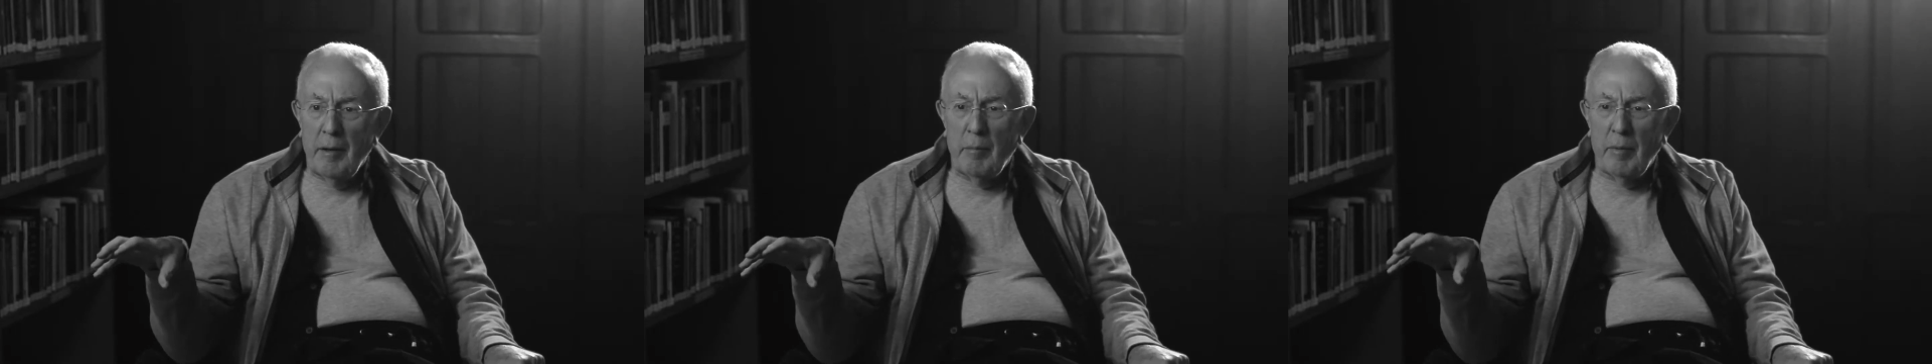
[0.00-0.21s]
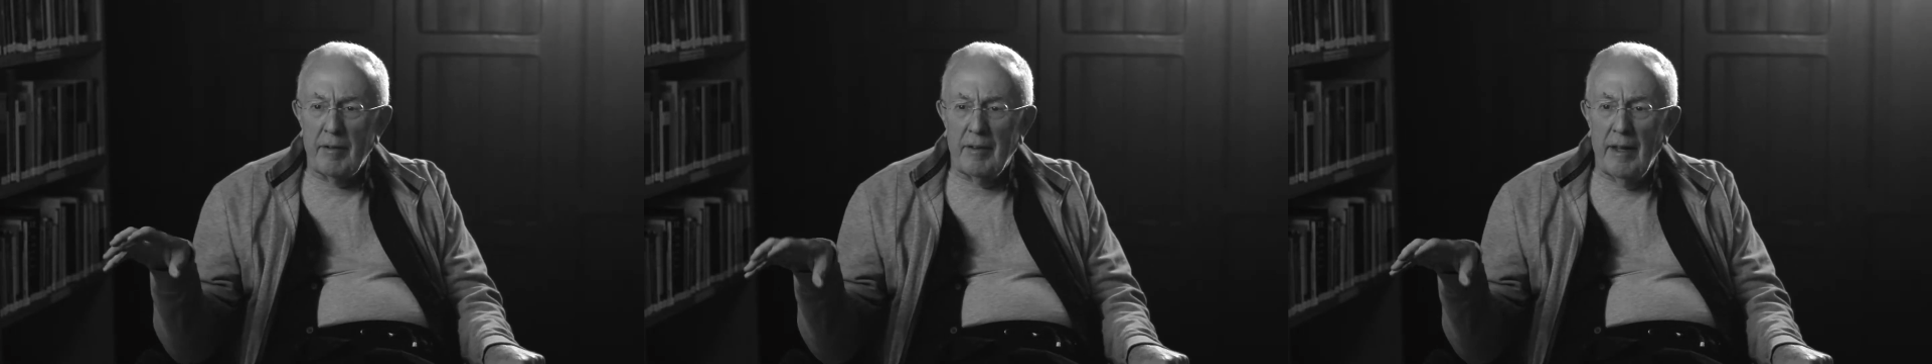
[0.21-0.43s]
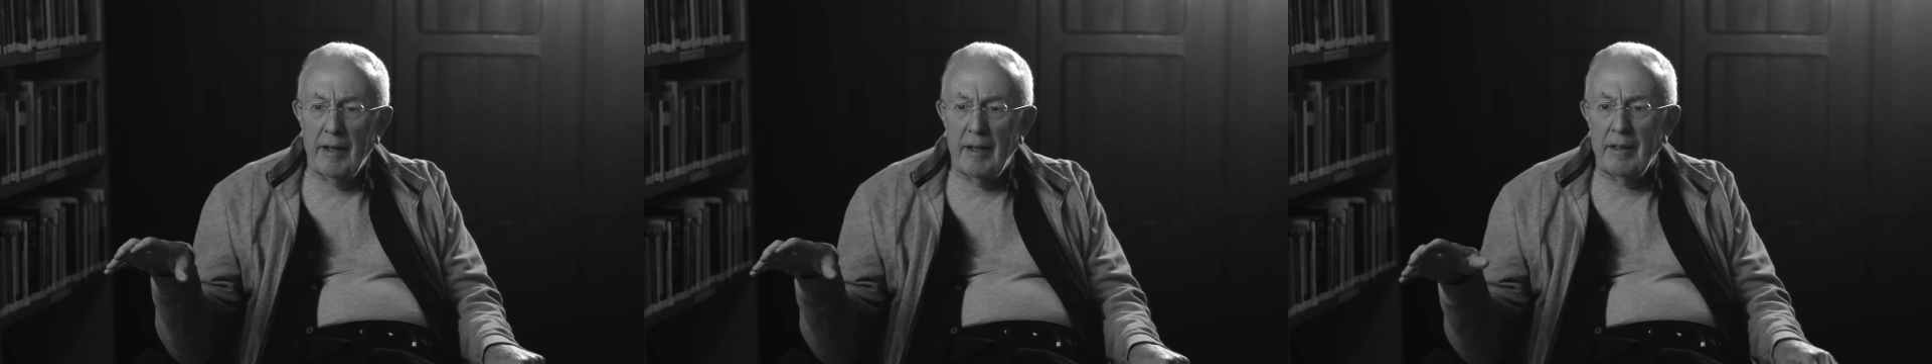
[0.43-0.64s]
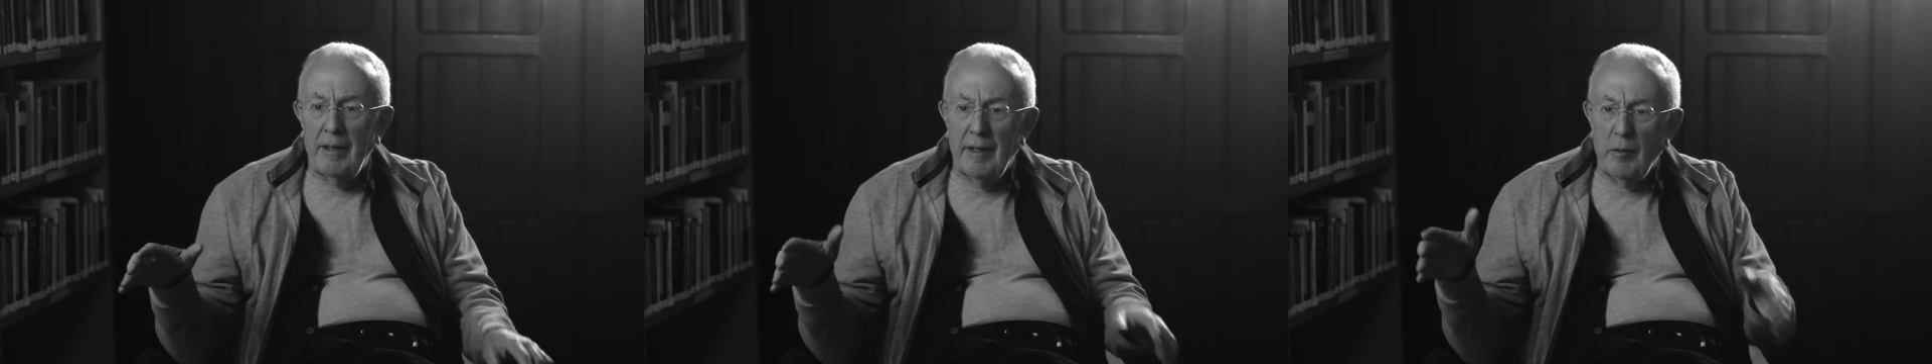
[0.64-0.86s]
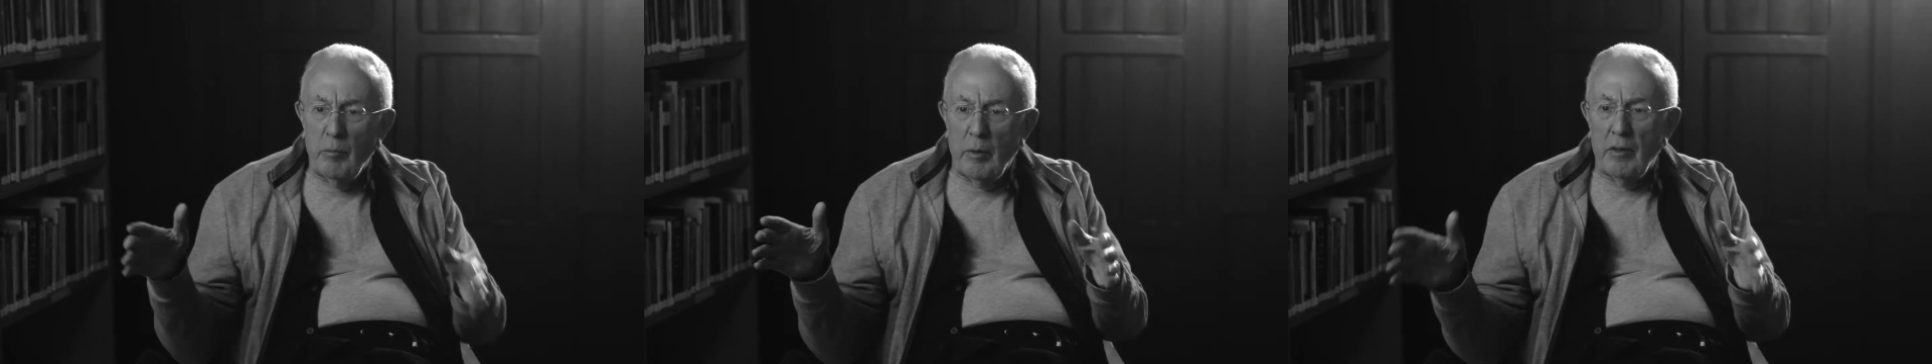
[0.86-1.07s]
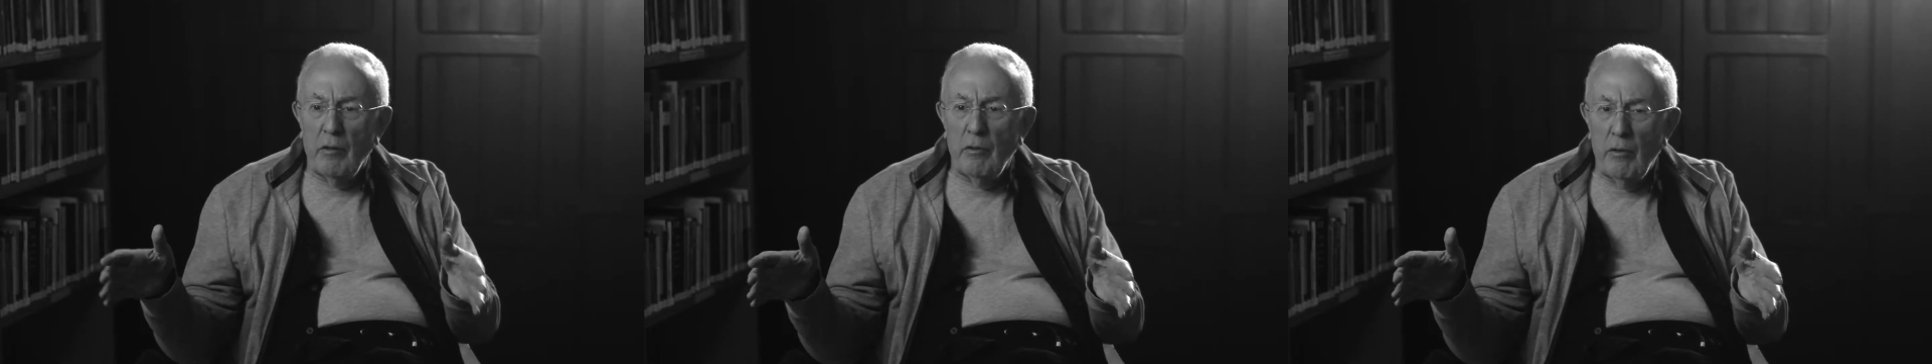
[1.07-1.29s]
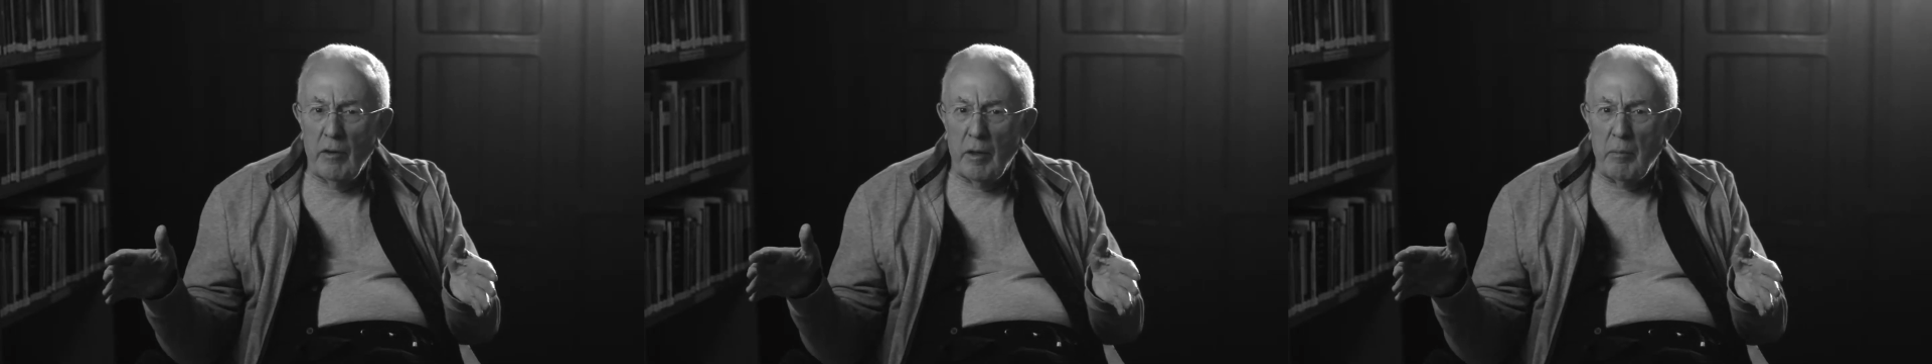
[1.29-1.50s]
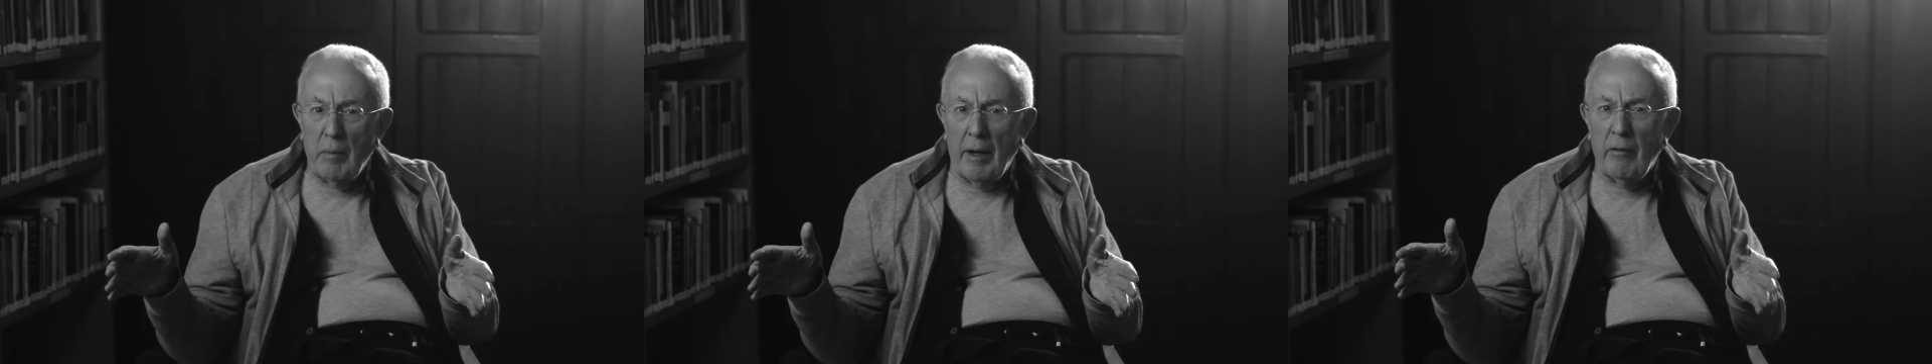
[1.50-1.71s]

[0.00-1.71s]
mistake at the end with the rhythm.